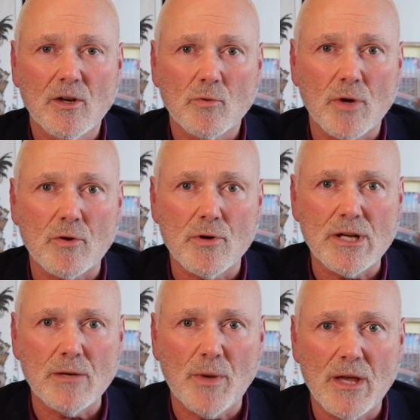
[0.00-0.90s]

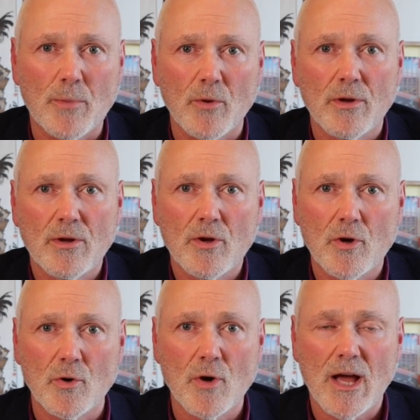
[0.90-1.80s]
Recruiting people
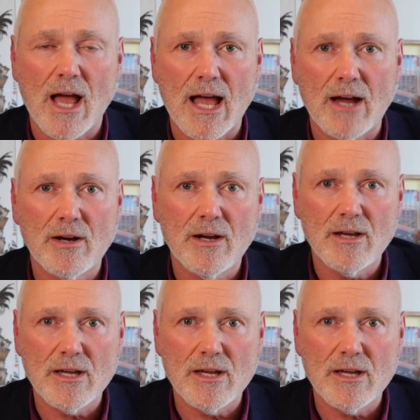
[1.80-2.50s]
who are